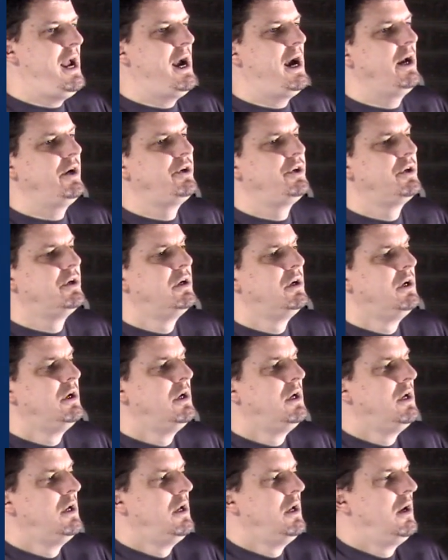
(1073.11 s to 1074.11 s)
the hash
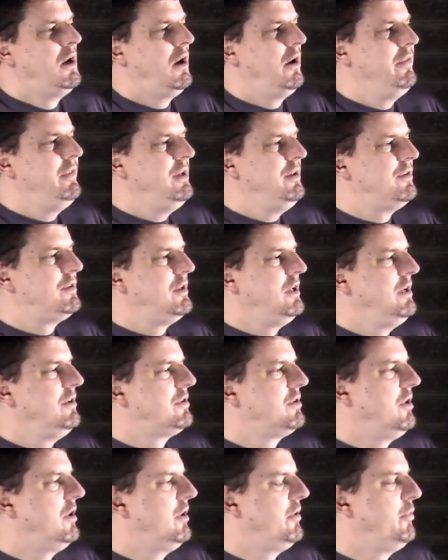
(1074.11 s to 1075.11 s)
are these
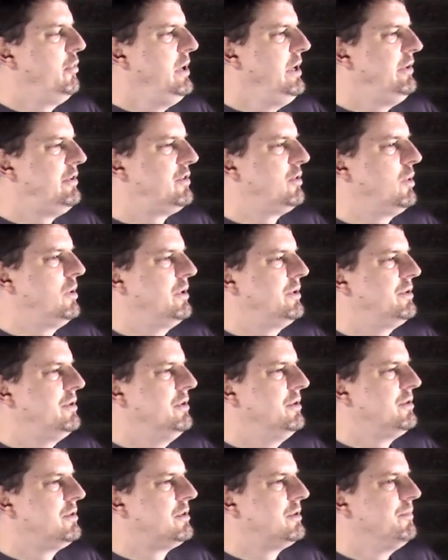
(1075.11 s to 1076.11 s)
things called
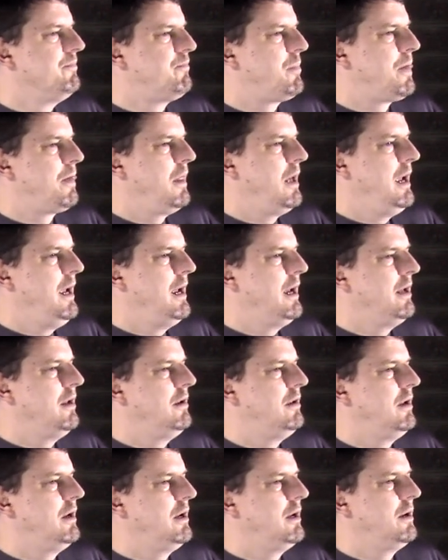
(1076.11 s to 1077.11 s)
resources,
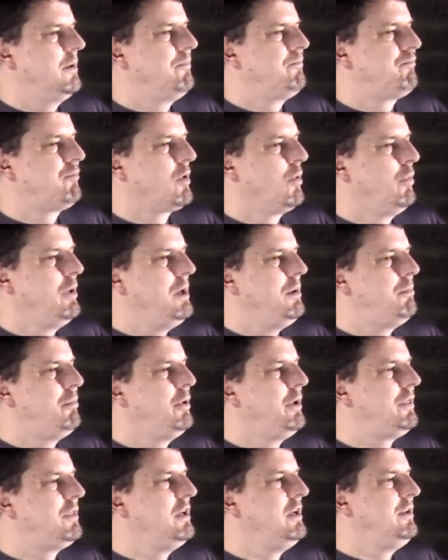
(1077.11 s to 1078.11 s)
and uh, we
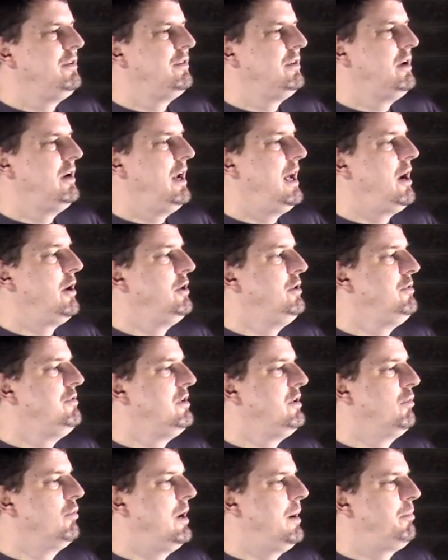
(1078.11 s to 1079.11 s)
put things in and out
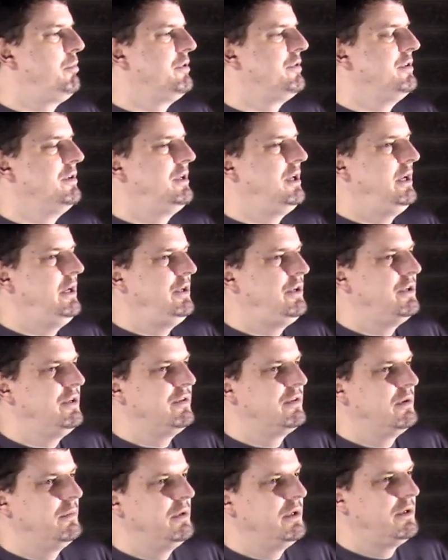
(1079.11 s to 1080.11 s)
using
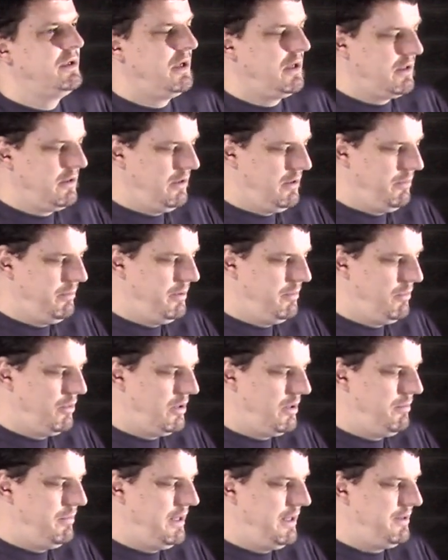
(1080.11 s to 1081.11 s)
representations. I'm going to talk a little bit
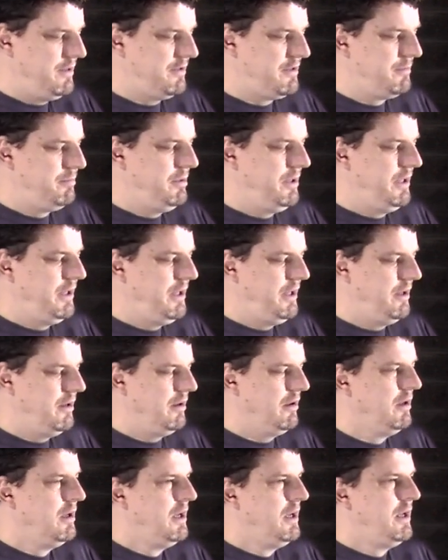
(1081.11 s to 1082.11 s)
more about the split
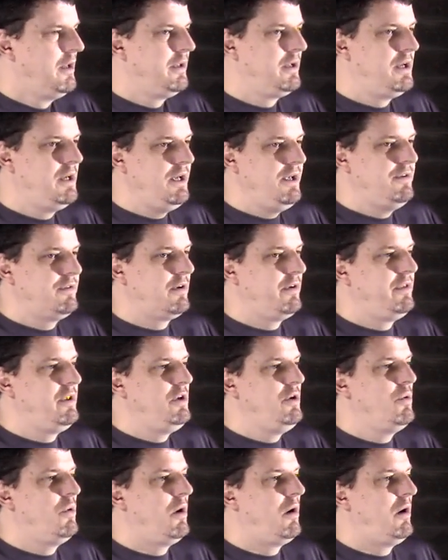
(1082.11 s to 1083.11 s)
here. The keys are the